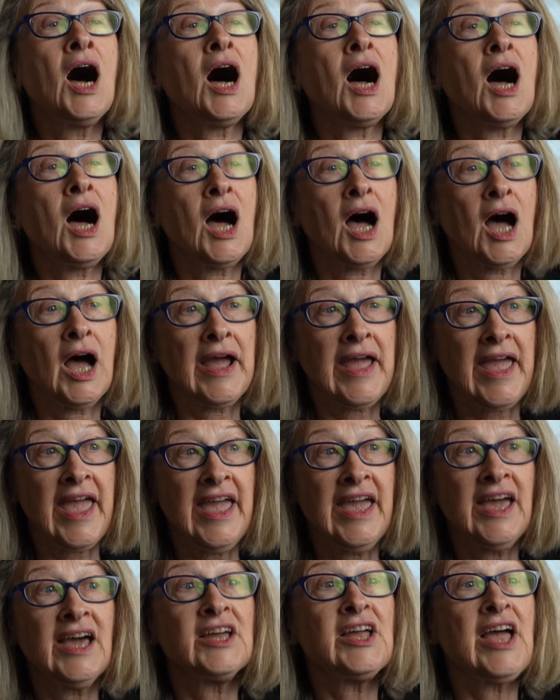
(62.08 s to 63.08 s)
uh,
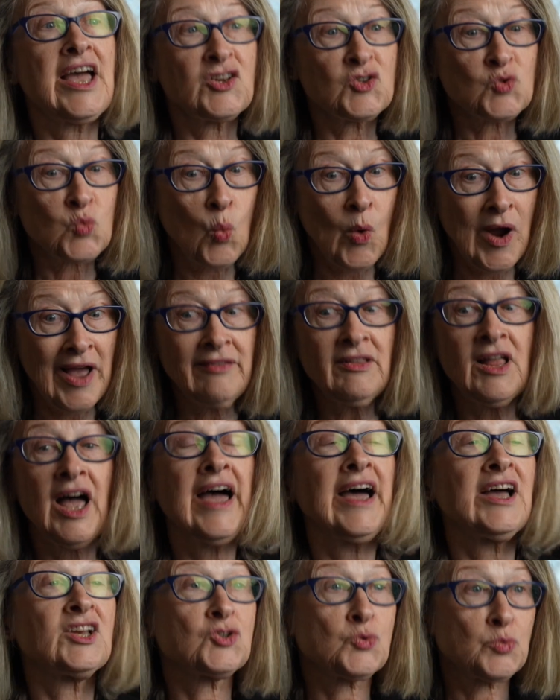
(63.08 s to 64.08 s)
and, as well
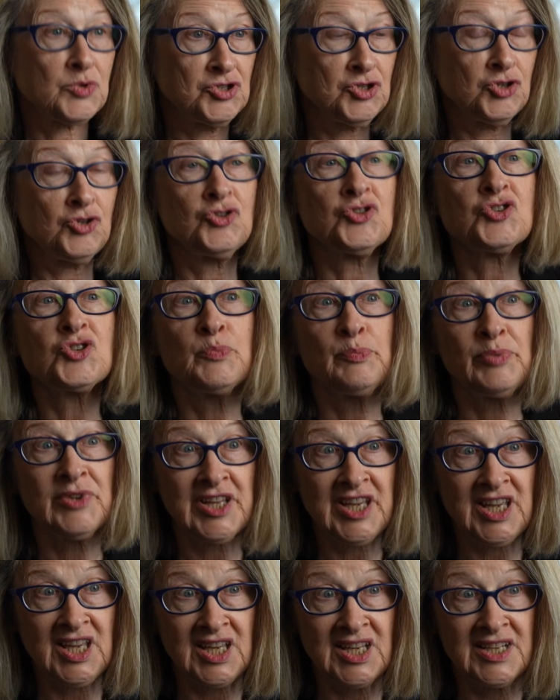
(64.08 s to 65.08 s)
as reduced
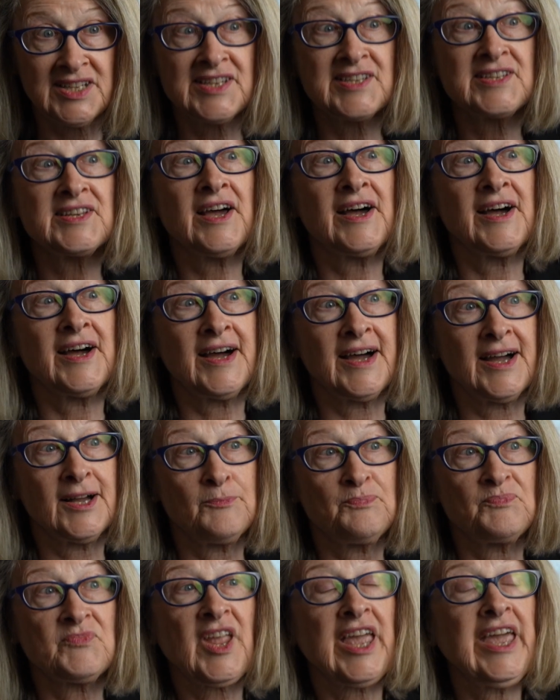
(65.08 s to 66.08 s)
bleeds,
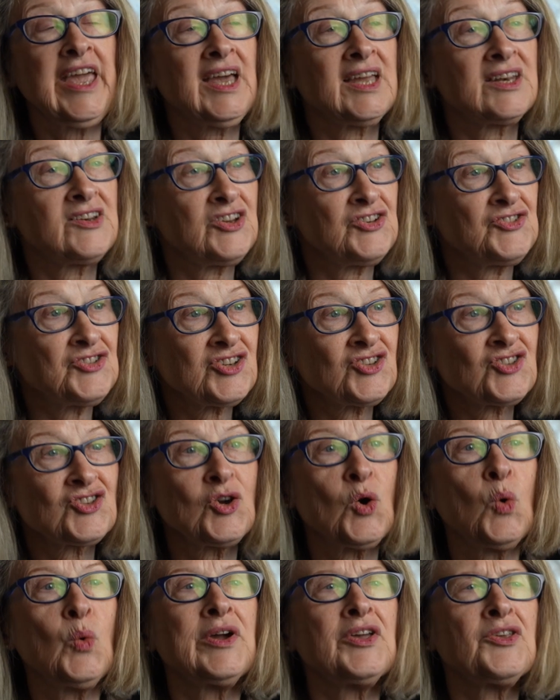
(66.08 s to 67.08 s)
uh, and
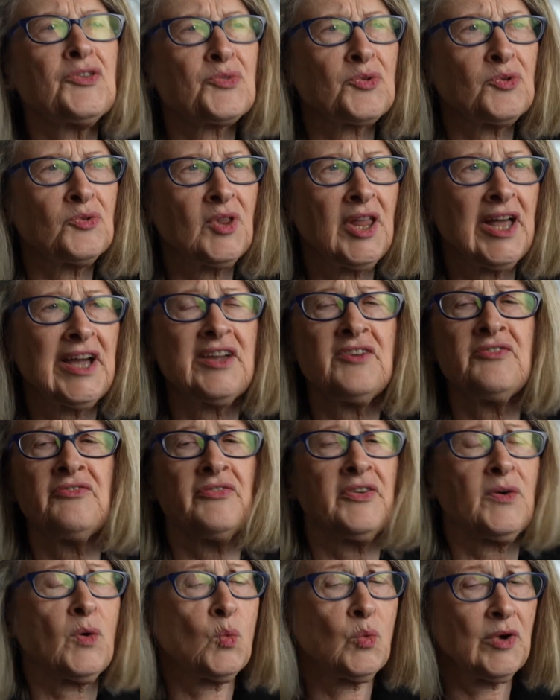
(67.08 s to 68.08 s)
just going through
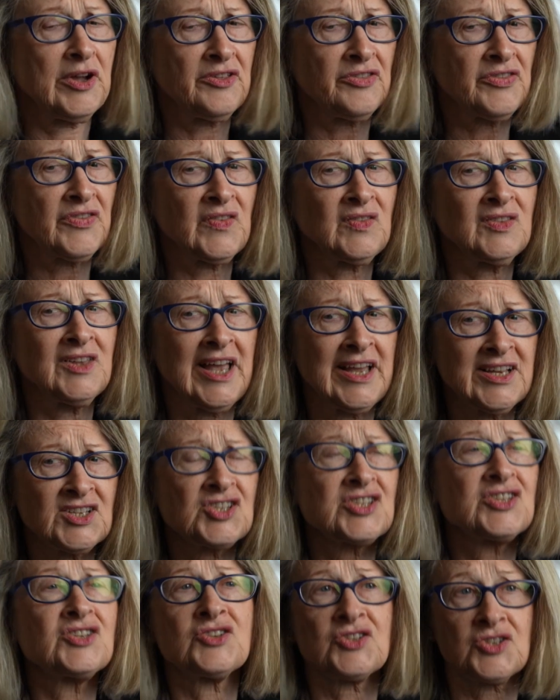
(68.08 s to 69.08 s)
life with
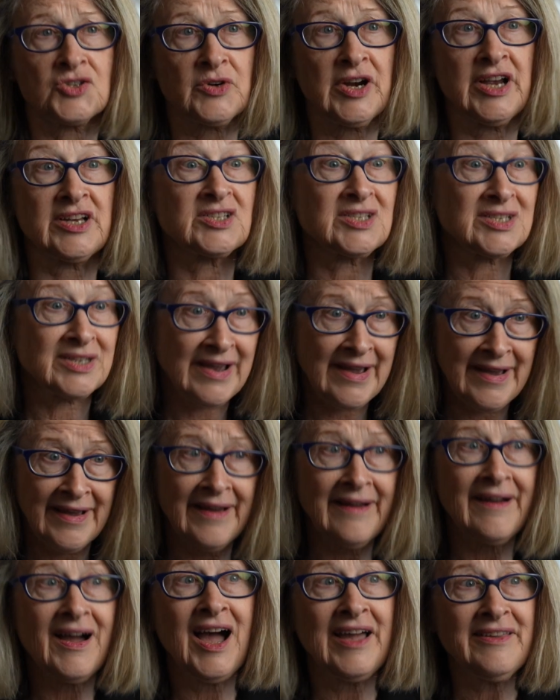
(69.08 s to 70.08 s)
less stress.
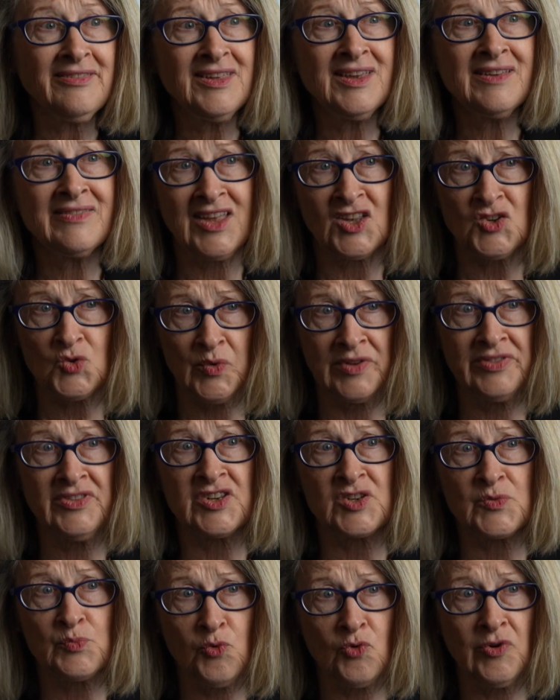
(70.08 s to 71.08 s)
Uh, I think that's what
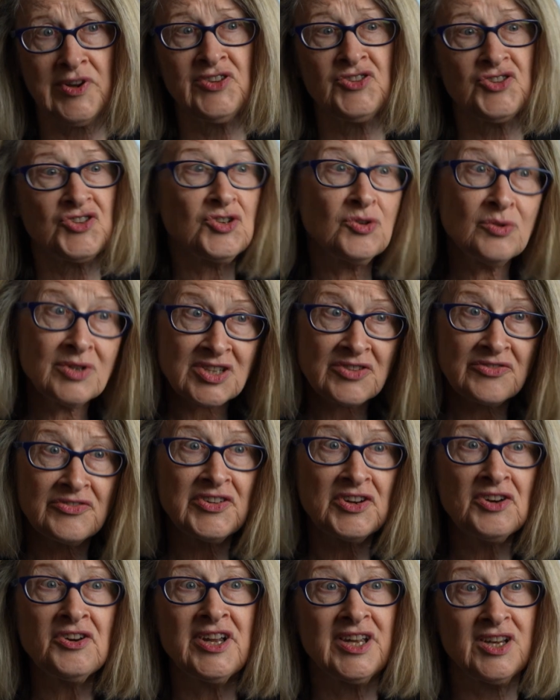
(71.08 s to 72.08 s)
this points to. It's a
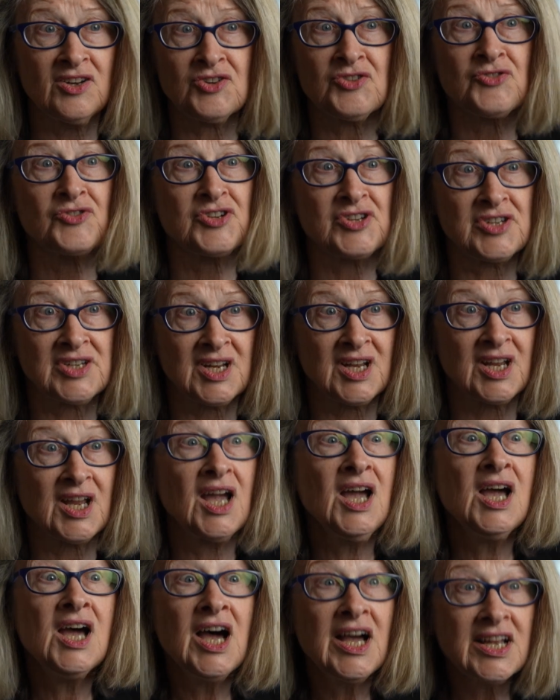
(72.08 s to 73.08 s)
very
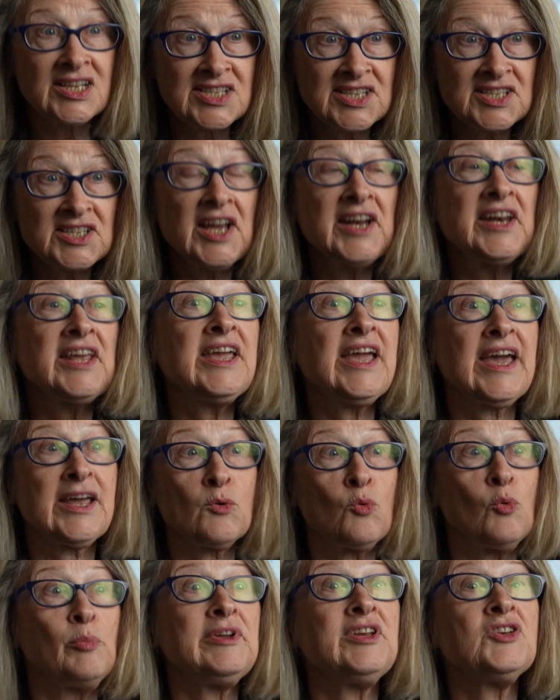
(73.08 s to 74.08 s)
interesting study,
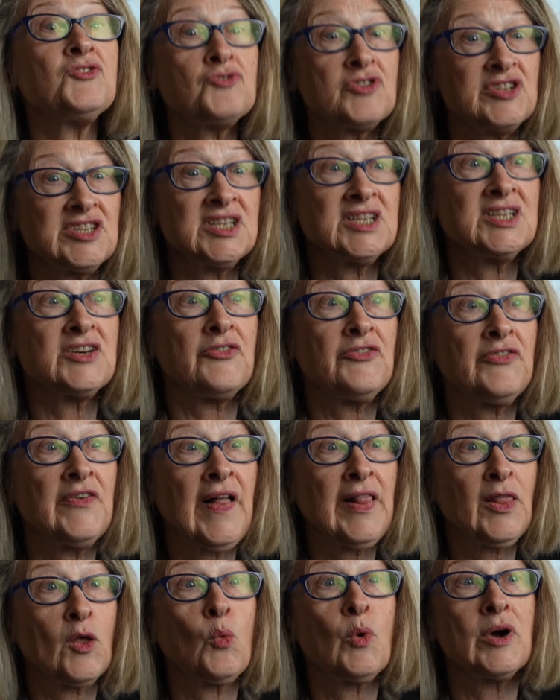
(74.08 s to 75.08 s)
and it will be interesting to
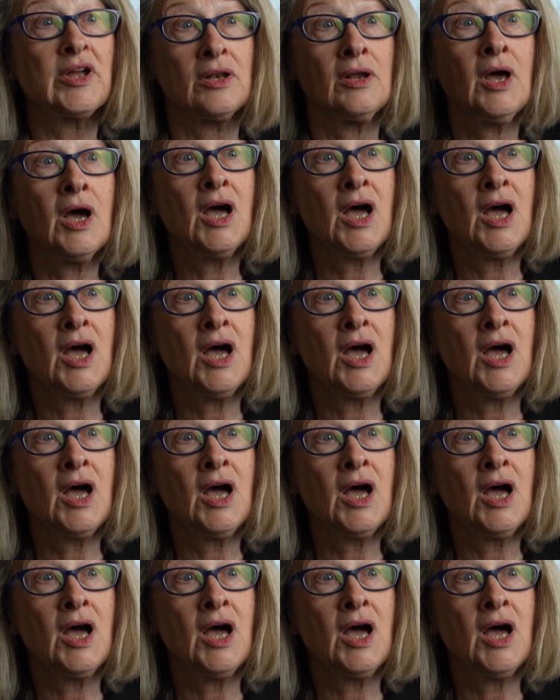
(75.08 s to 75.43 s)
follow it